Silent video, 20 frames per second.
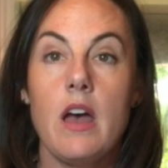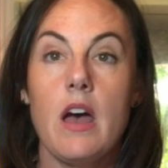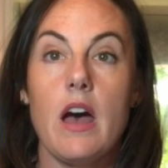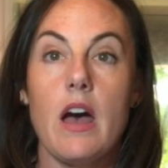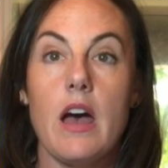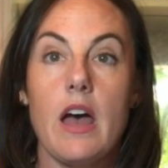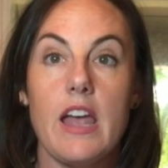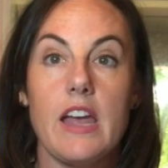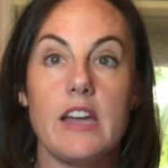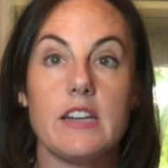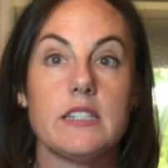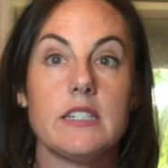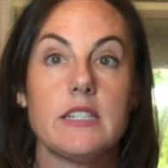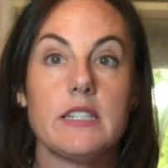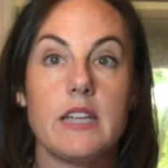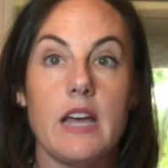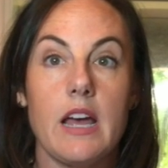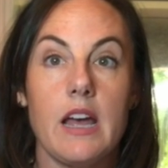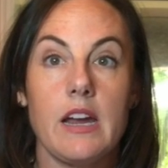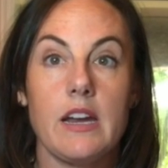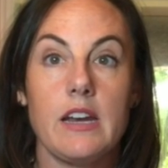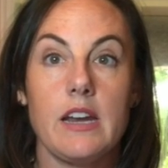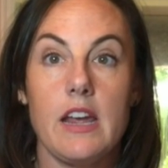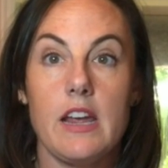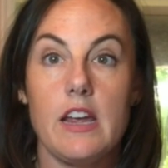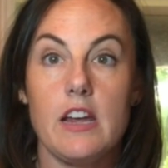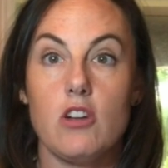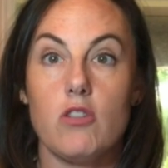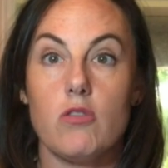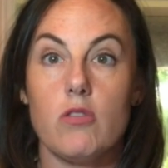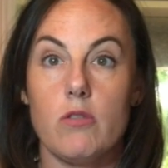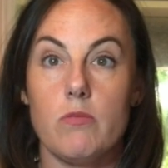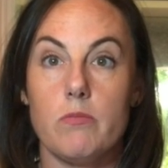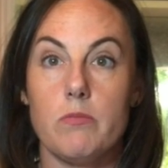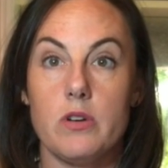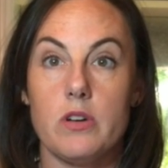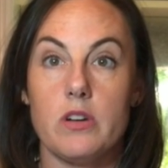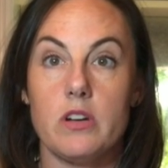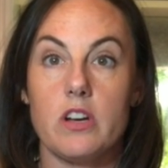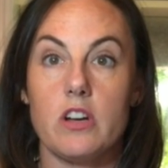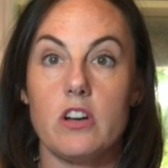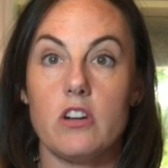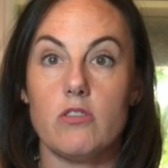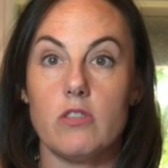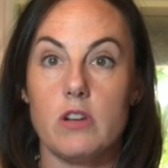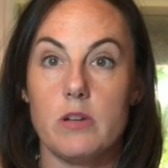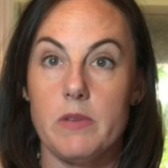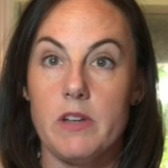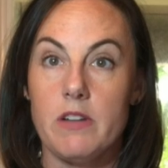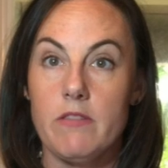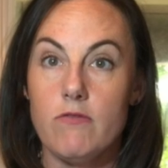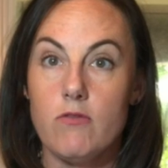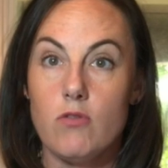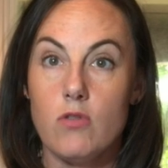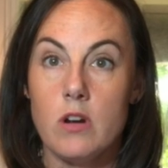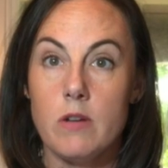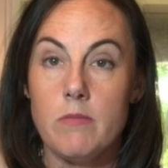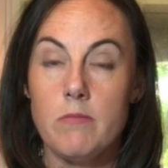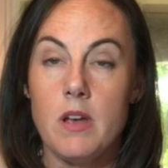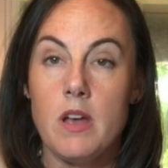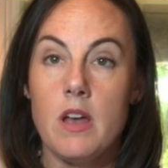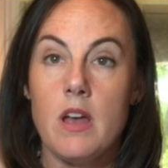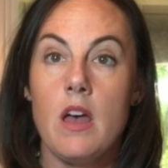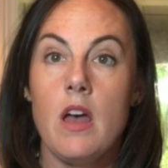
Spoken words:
and sign a Chromebook agreement form.